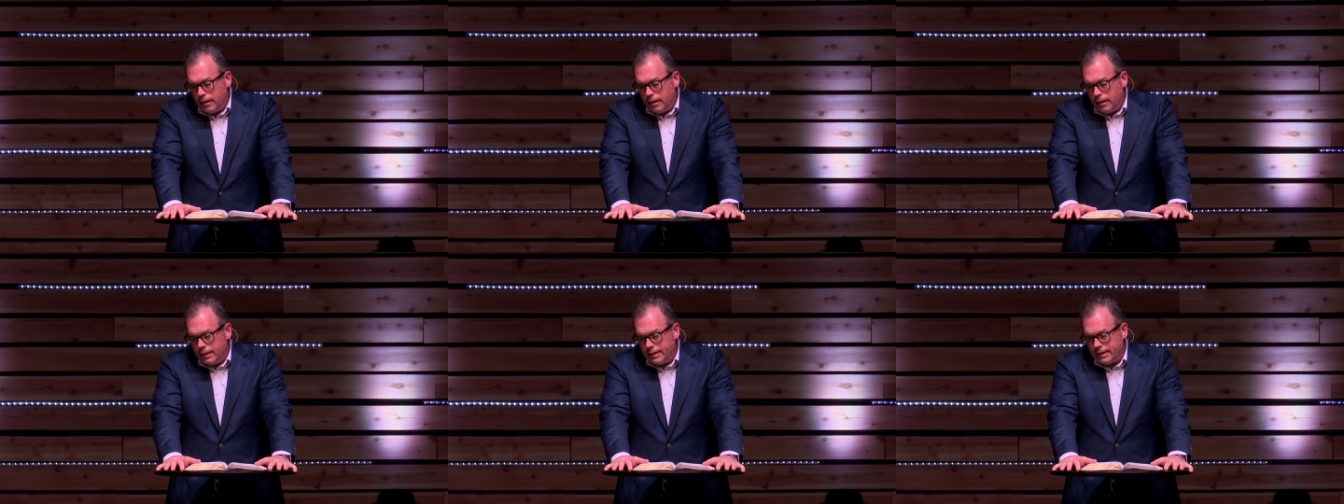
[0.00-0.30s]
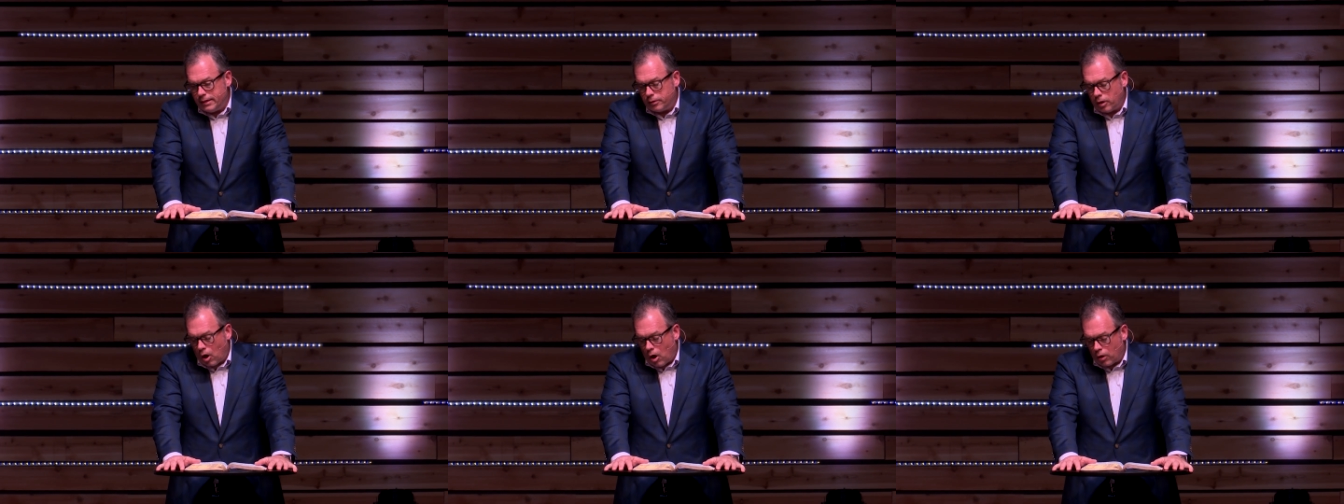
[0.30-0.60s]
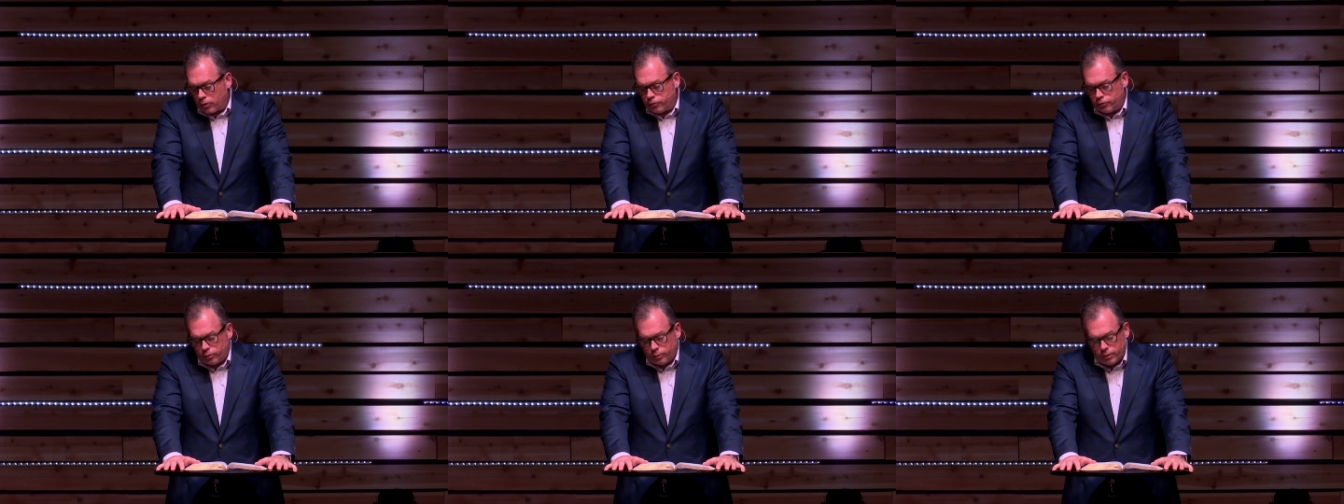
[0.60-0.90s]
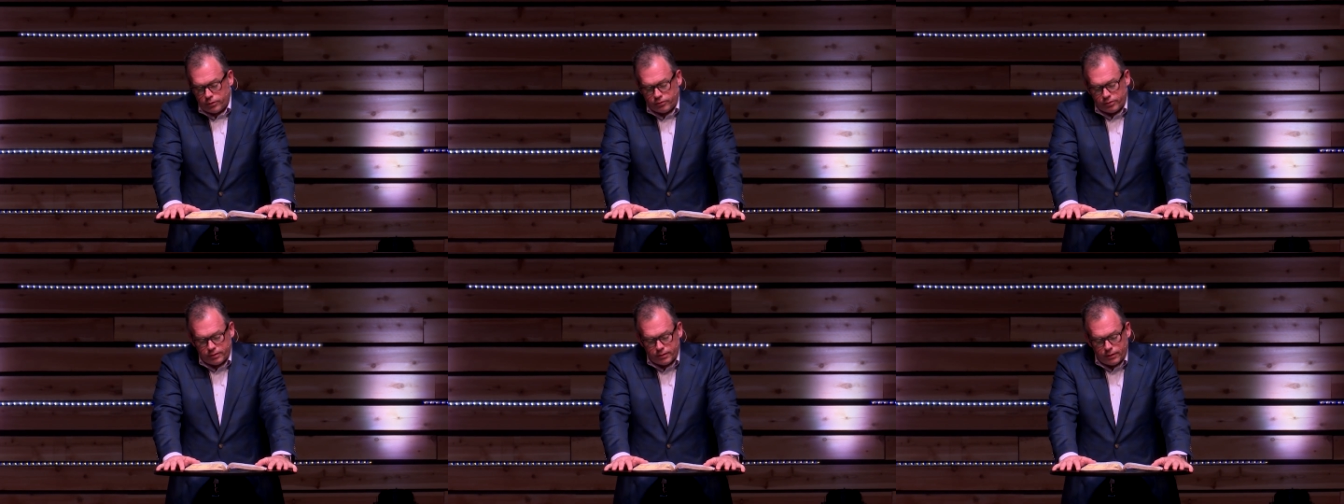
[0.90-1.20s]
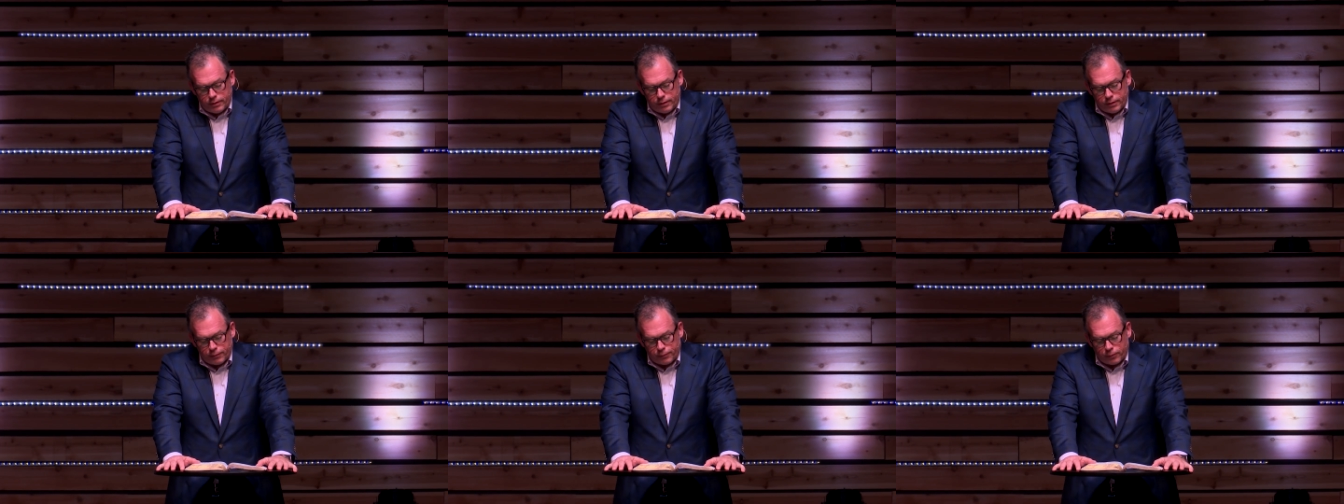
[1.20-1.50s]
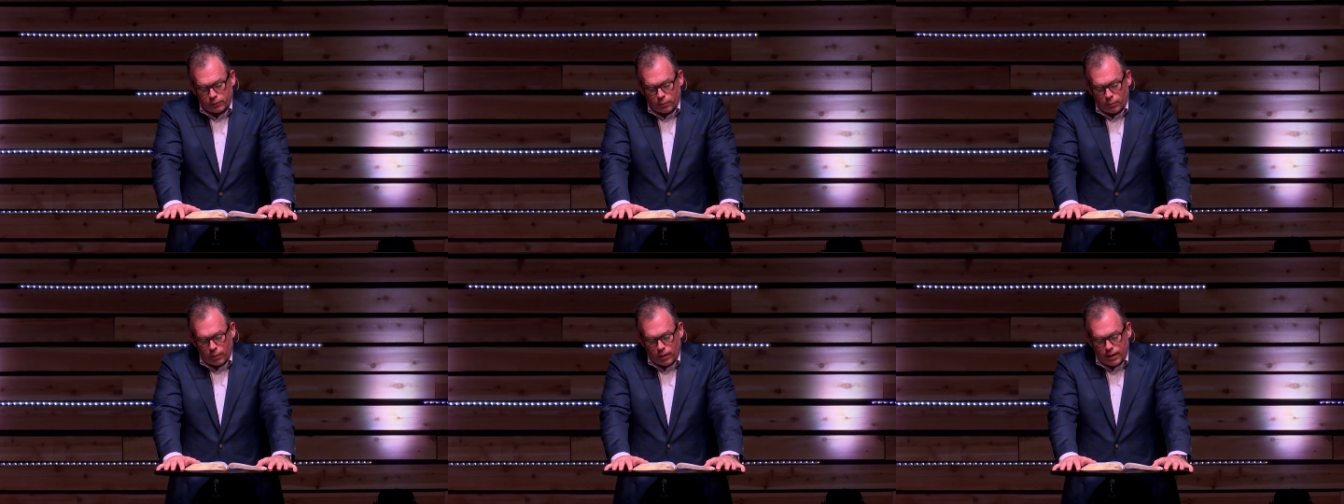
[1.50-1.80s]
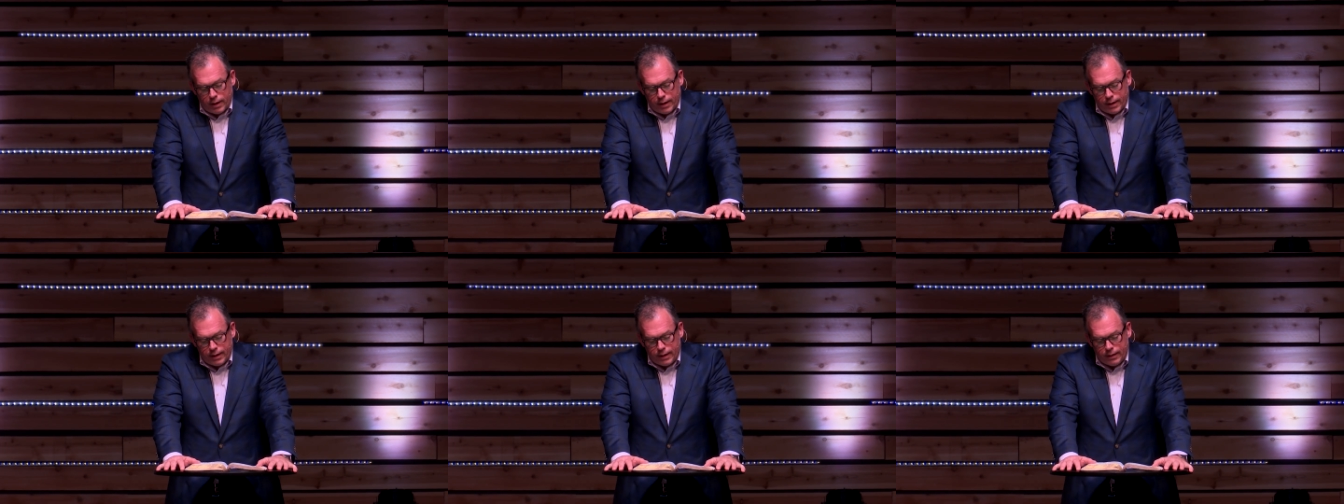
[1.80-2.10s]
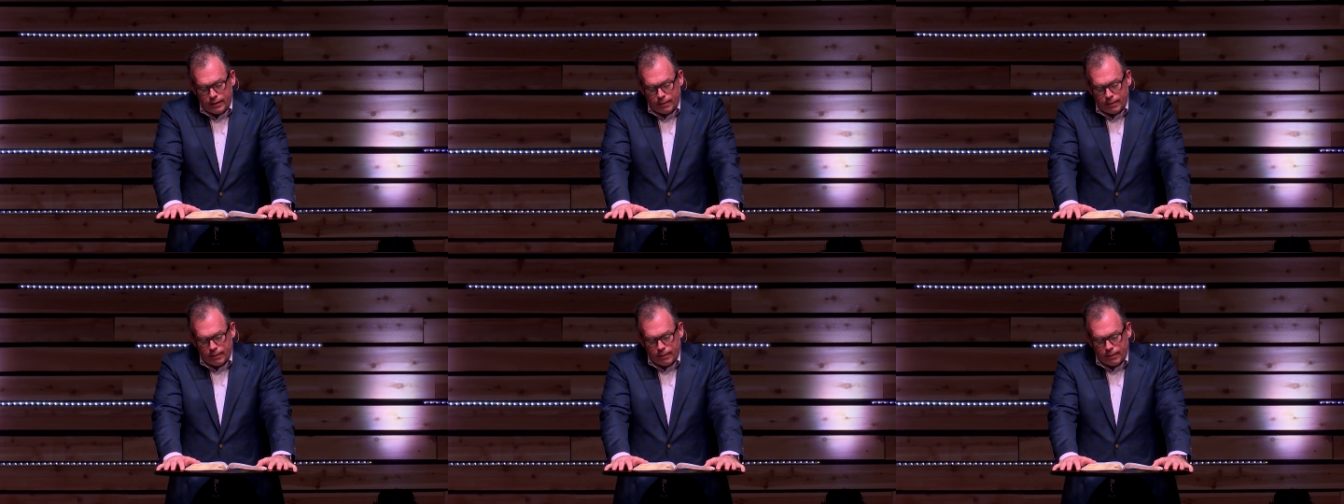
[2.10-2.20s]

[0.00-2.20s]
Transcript: and He talks to us in a different way.